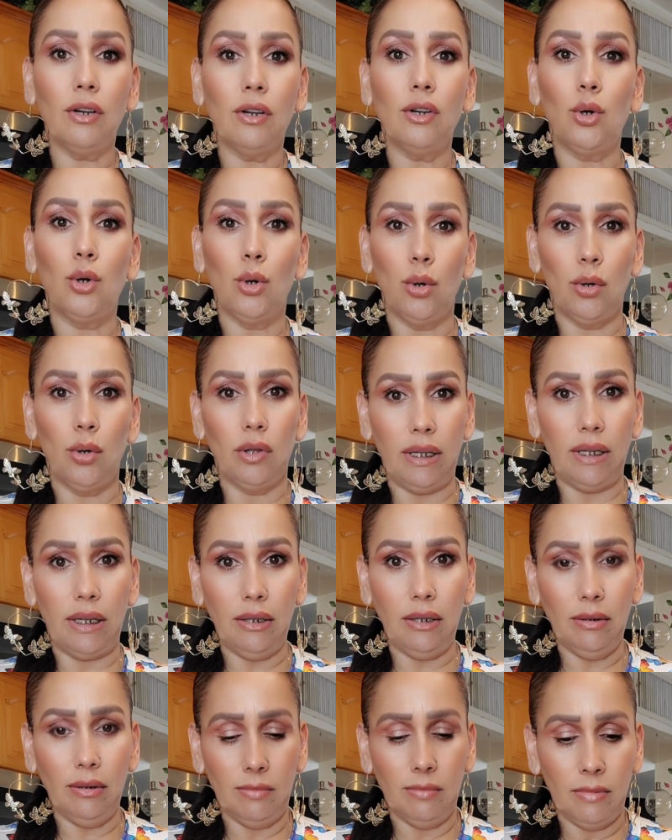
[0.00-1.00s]
are
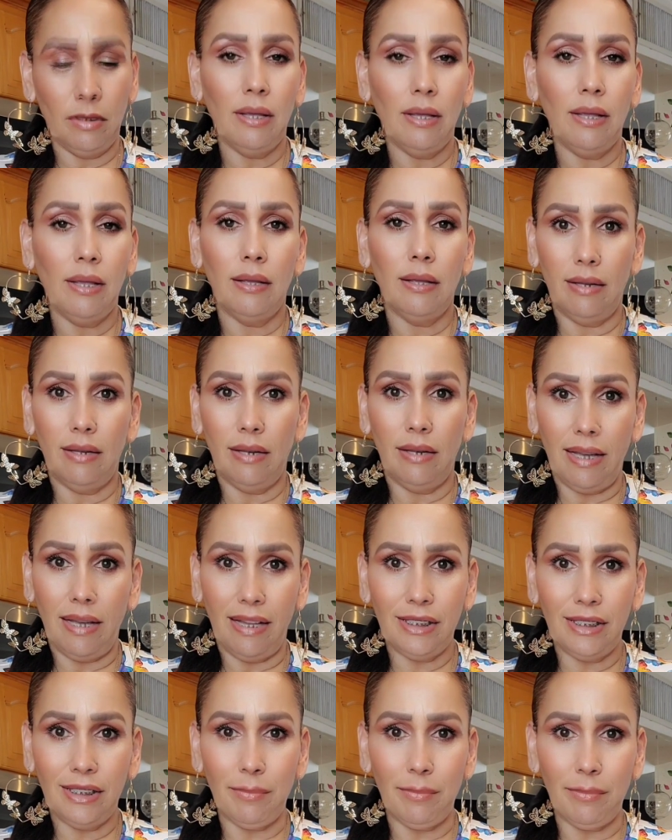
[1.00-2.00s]
cooling,
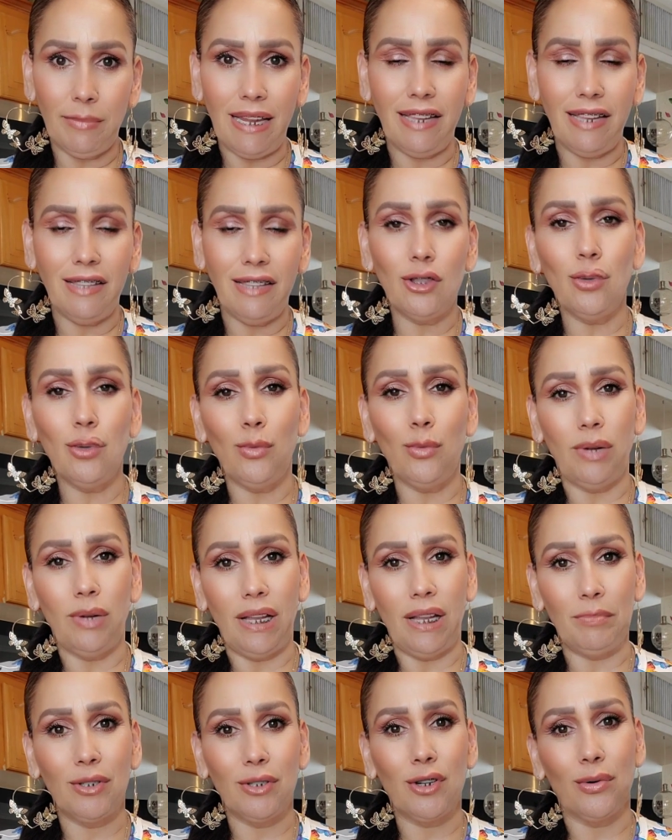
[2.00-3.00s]
let's make the
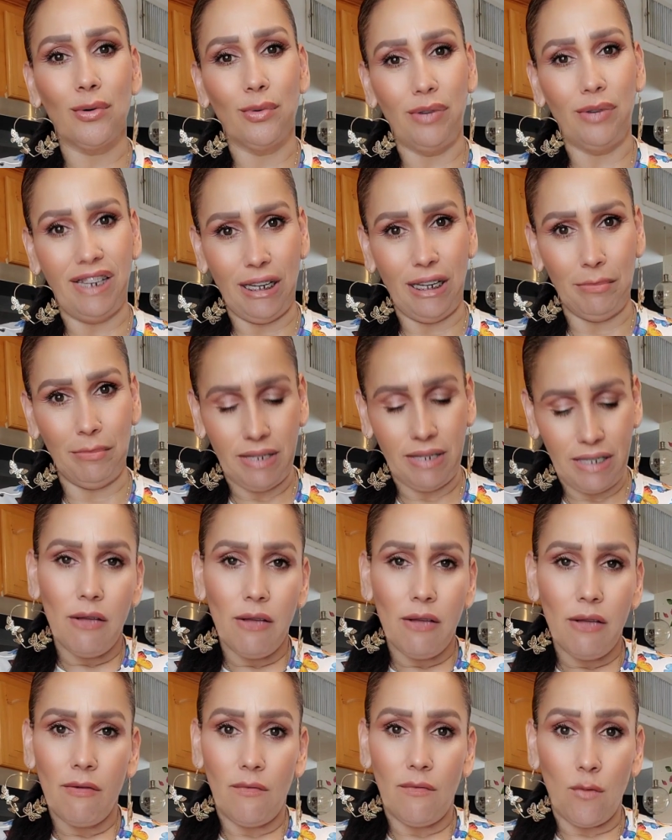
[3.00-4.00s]
whipped cream.
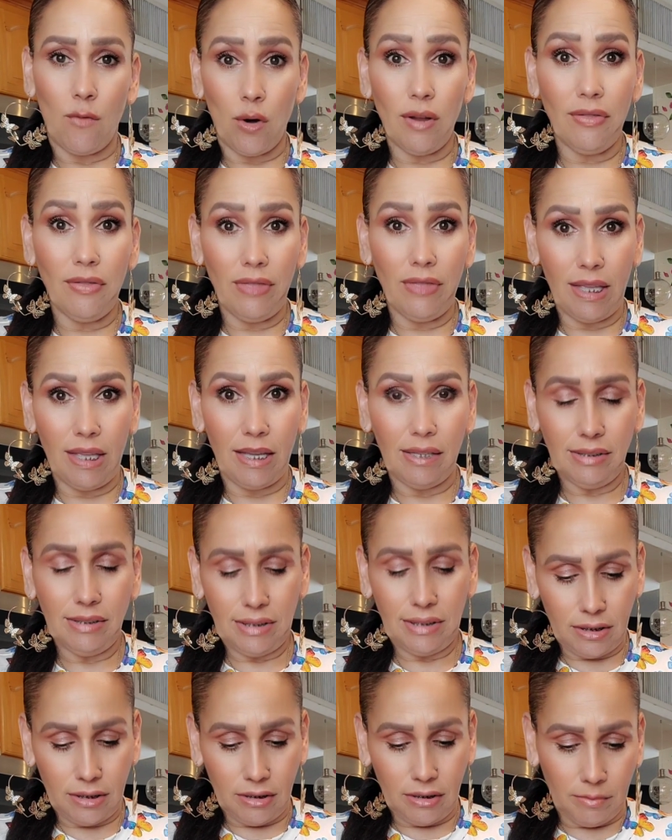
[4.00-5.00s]
For
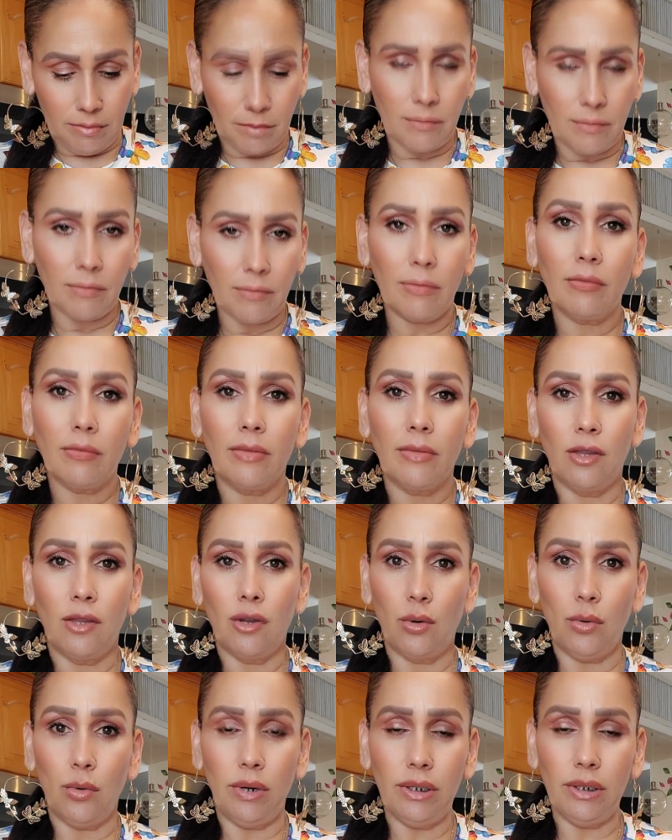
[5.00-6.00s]
this,
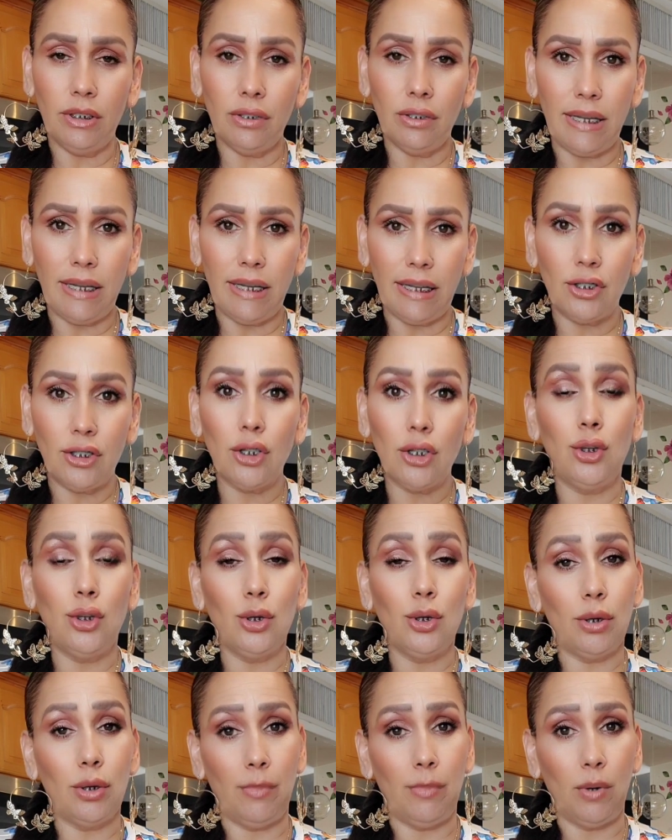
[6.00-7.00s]
you're going to get
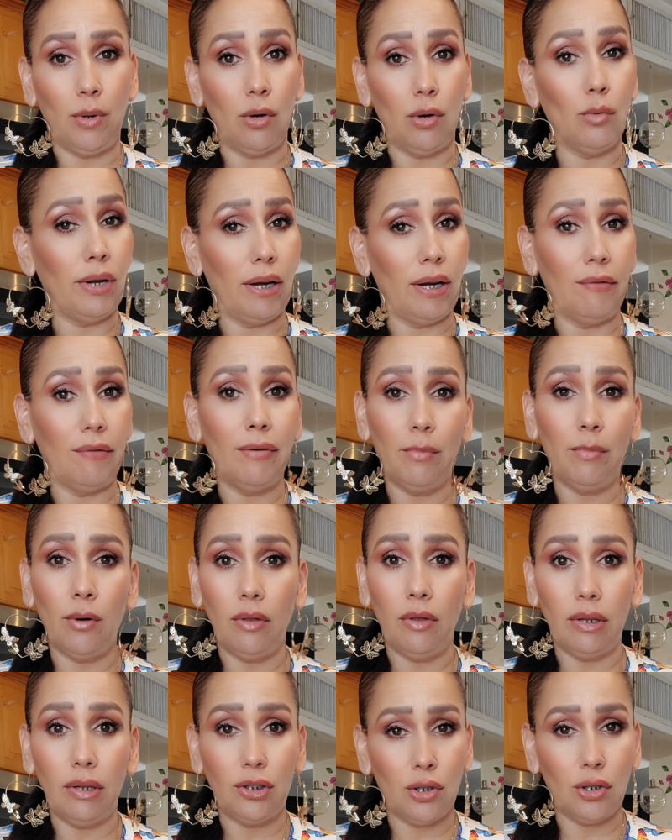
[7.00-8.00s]
your bowl, whatever
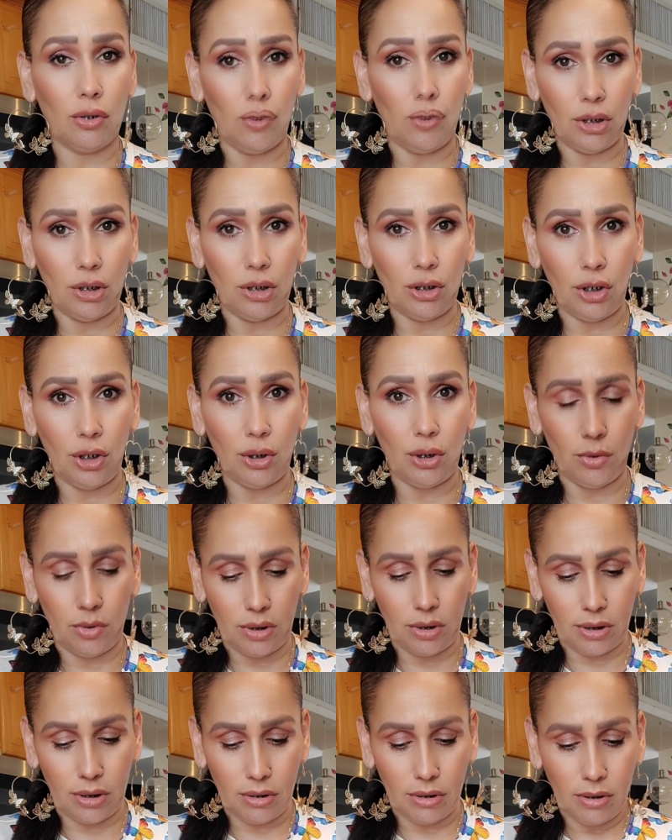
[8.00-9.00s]
bowl that you're going to
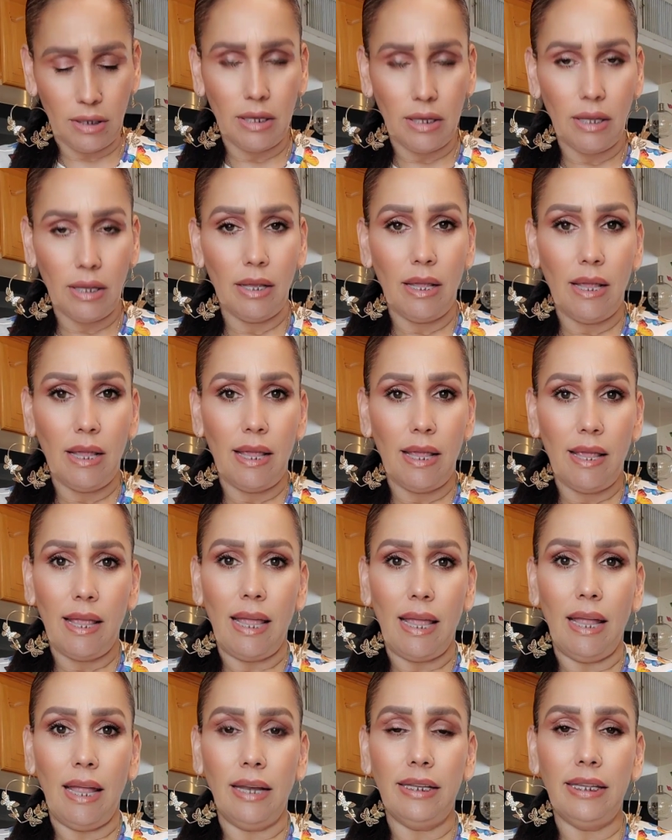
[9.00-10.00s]
use,
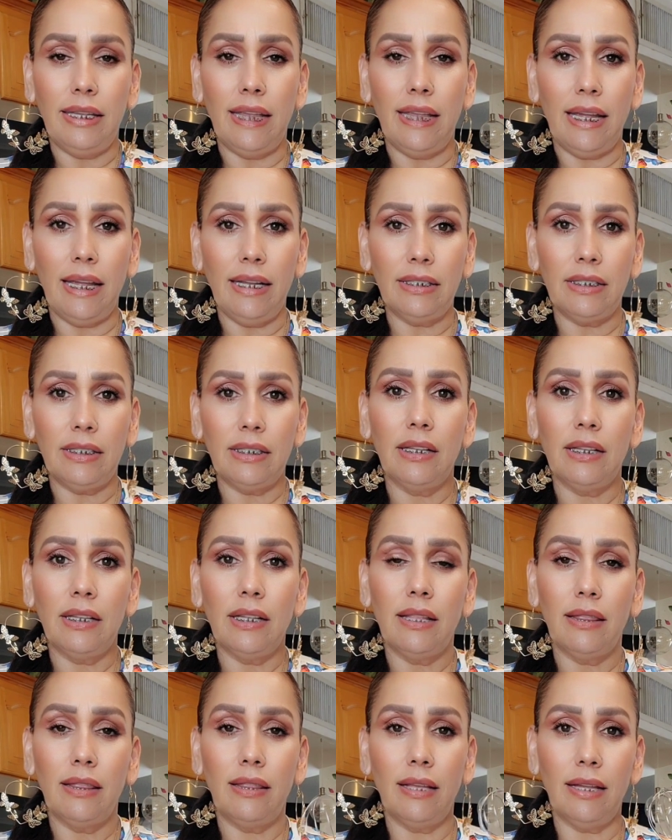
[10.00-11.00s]
and get
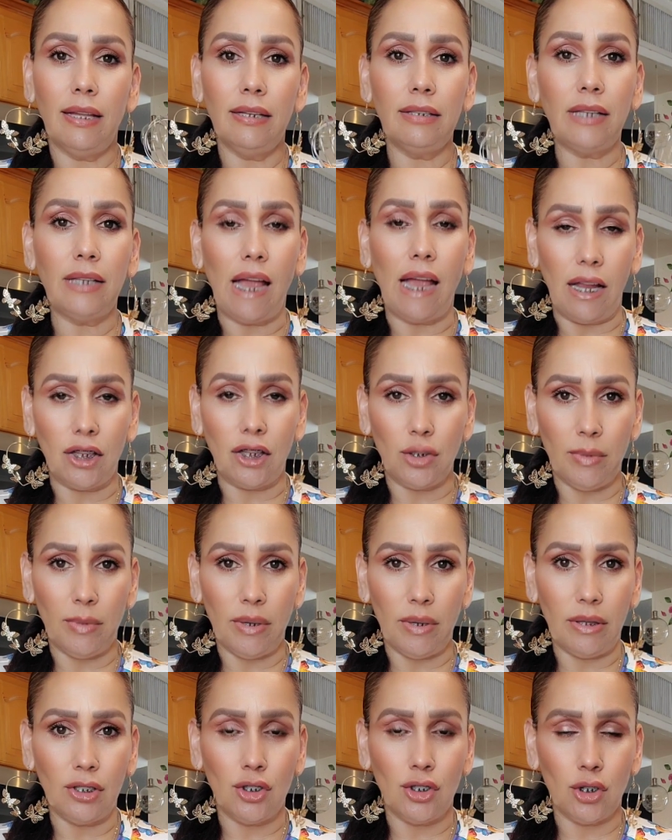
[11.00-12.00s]
the
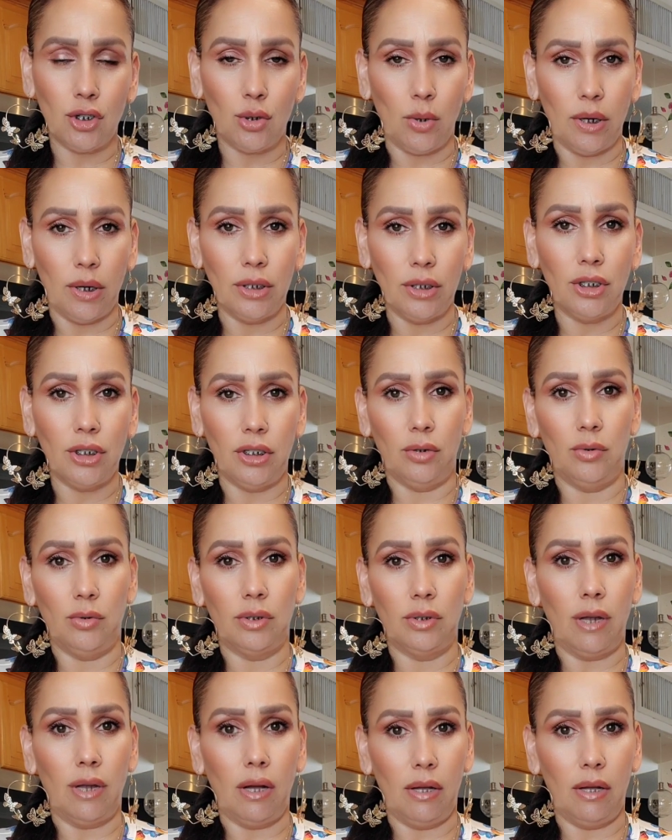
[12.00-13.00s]
attachment that you're going to
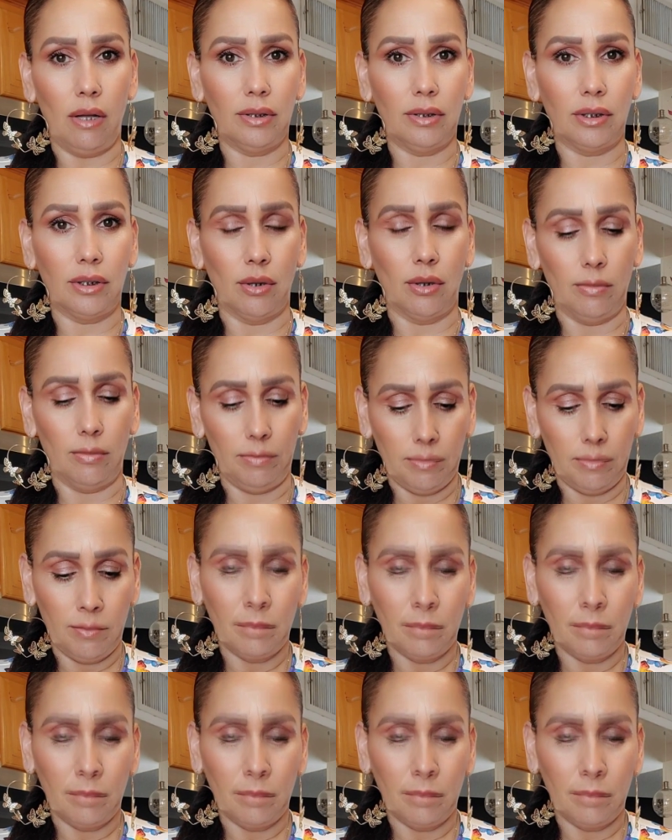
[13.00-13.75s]
use also.